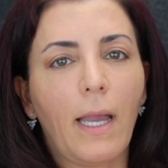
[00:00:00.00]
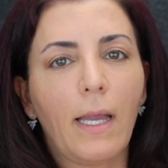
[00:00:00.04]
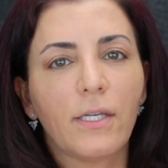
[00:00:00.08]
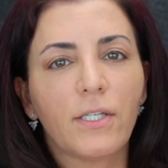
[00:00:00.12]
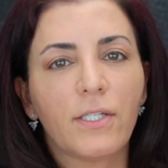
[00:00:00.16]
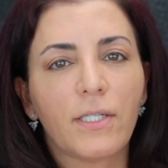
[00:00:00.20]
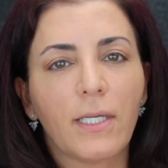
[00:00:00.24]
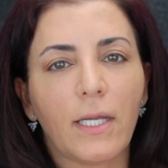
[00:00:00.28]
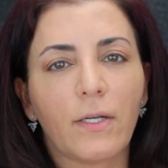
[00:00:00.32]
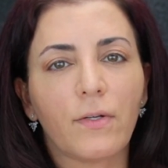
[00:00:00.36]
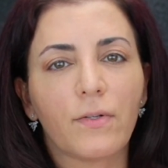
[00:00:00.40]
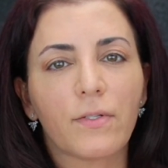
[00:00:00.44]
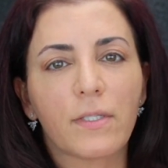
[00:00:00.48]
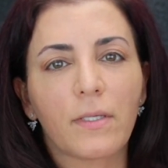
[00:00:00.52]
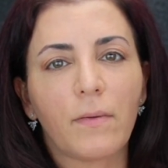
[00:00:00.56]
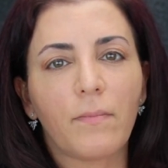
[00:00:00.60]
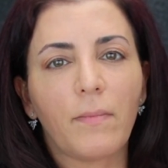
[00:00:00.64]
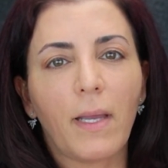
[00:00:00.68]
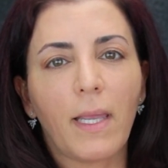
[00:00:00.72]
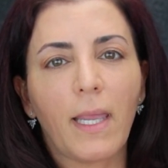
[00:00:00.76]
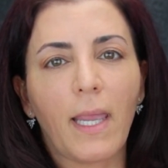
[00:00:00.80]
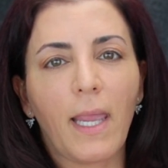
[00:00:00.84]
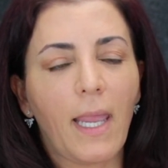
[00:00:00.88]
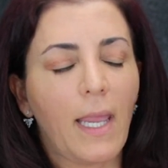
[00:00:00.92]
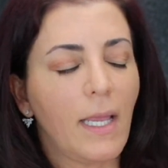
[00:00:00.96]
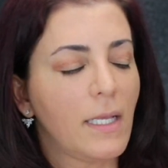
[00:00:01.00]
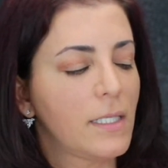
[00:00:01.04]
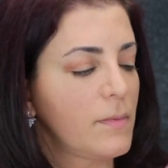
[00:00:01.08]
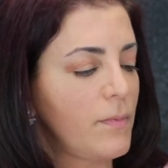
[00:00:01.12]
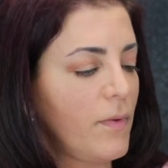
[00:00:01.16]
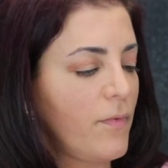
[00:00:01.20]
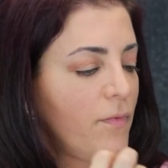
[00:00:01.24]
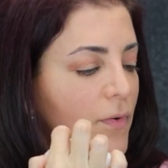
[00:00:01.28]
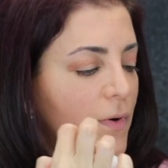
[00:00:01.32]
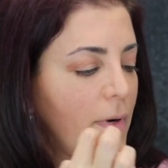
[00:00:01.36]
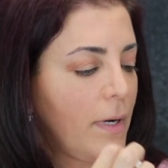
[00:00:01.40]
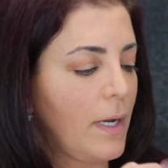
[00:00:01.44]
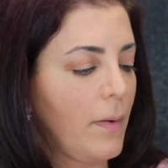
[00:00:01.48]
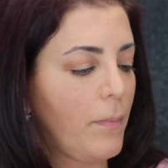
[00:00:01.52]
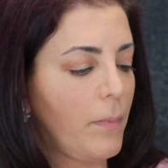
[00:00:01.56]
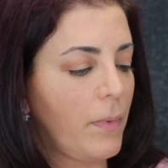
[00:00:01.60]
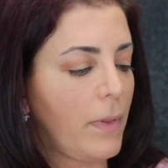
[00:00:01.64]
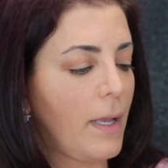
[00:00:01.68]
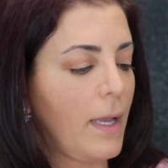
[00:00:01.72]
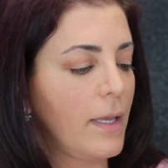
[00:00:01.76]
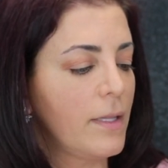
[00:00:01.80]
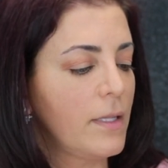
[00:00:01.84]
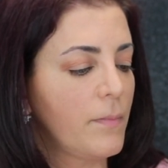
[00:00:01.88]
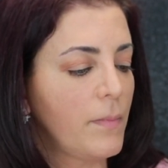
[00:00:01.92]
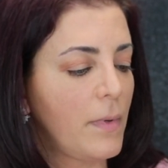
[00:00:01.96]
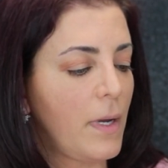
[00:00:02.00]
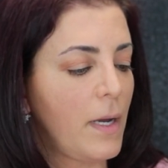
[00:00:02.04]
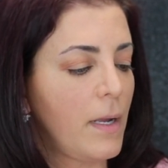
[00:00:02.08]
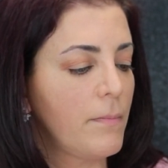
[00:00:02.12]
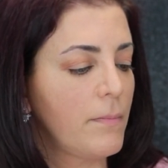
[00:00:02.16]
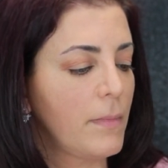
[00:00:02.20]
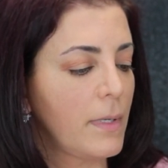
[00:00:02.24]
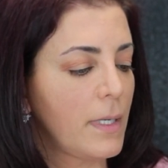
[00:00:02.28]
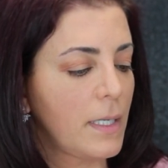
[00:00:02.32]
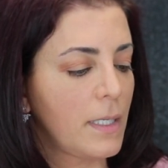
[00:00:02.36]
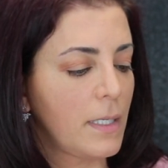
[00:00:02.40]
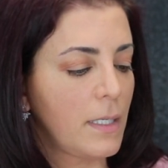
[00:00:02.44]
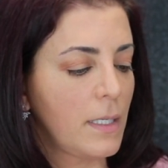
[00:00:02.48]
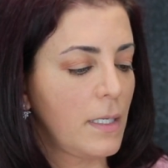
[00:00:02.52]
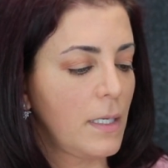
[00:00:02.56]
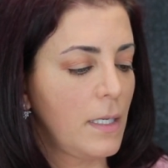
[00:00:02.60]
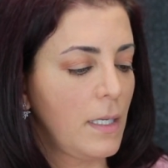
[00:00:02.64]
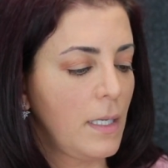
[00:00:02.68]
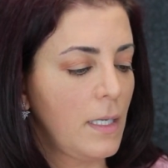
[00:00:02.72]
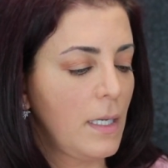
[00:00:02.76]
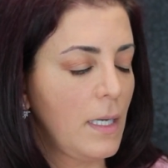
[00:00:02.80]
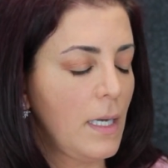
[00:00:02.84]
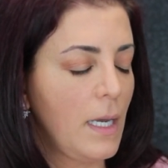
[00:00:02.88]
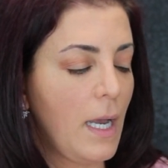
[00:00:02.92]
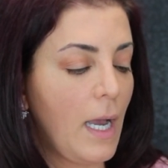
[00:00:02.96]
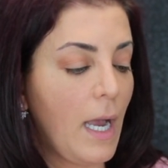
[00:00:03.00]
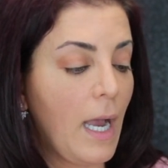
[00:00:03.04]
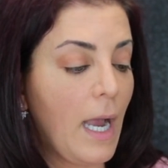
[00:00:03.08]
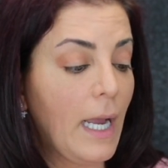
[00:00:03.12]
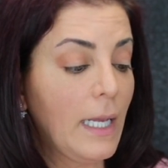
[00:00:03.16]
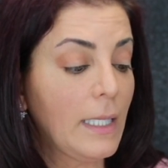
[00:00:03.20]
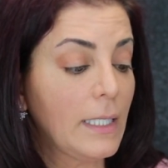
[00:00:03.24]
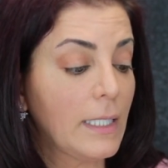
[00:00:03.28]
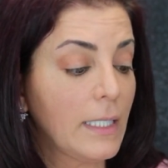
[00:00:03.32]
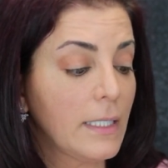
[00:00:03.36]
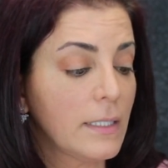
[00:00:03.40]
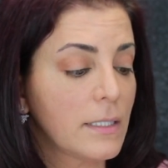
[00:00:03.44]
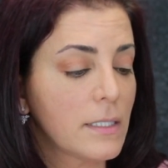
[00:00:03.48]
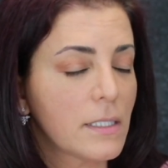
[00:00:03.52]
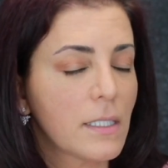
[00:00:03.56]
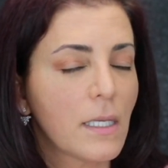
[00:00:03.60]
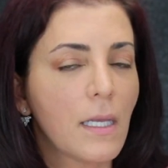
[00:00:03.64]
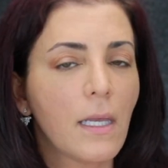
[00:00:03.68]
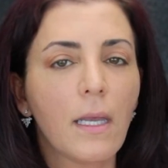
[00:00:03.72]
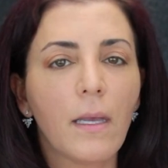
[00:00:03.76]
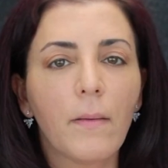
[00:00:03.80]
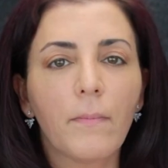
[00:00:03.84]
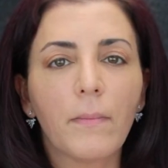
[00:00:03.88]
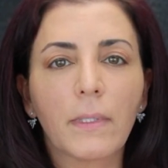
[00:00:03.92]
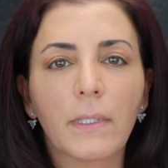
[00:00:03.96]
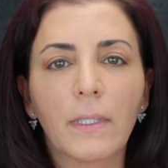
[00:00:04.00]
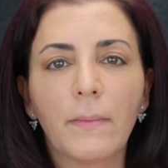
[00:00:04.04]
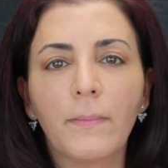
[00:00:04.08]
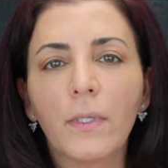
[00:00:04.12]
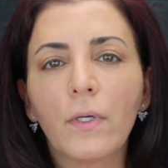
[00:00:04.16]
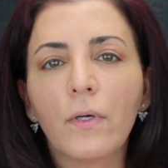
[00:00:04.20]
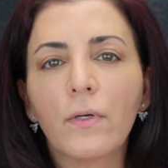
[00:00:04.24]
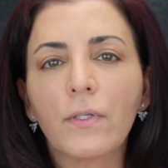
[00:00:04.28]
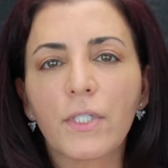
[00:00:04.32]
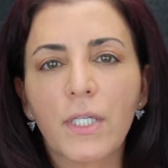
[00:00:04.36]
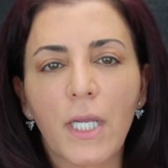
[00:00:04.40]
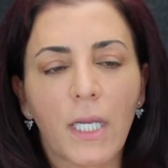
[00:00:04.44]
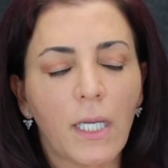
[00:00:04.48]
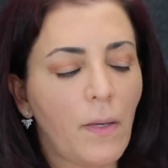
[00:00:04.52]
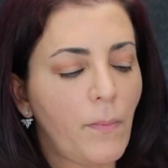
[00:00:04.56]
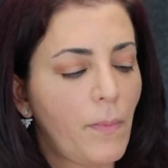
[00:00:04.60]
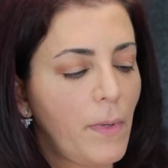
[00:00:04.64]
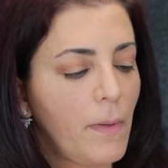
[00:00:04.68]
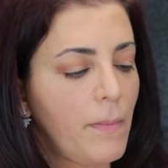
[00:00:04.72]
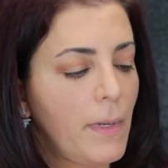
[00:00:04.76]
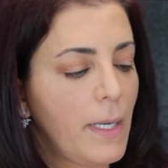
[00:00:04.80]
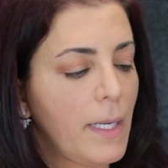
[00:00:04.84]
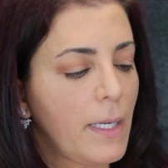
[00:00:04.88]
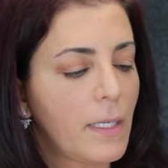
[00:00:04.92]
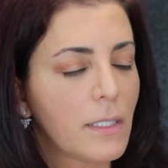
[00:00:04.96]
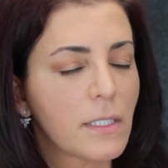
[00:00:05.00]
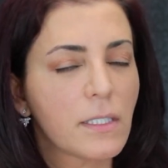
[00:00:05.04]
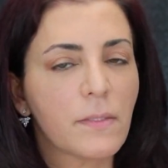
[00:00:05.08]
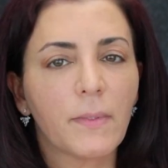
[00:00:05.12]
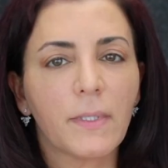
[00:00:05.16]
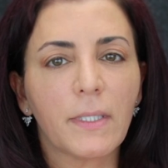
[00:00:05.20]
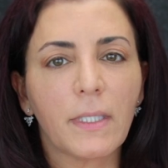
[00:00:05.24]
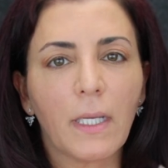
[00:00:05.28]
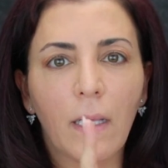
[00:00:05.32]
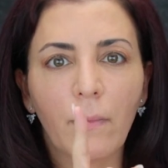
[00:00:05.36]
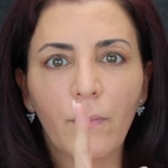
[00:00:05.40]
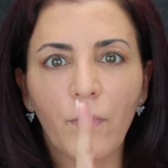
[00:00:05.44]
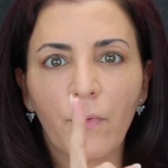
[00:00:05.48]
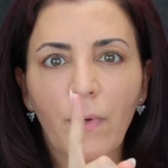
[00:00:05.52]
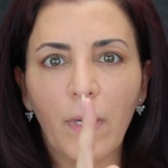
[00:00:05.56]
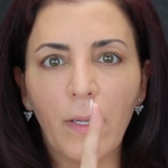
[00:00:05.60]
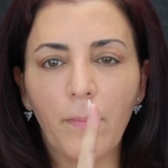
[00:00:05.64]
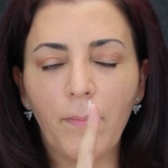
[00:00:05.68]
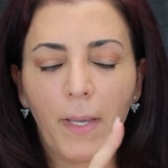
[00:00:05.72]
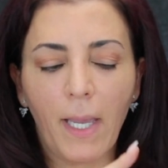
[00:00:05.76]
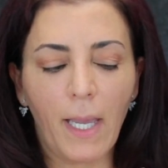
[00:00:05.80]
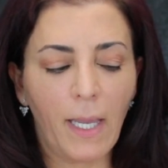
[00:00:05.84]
eyeshadows on my hands before I apply them on my eyelids. But let me go check up on my husband. I'll be right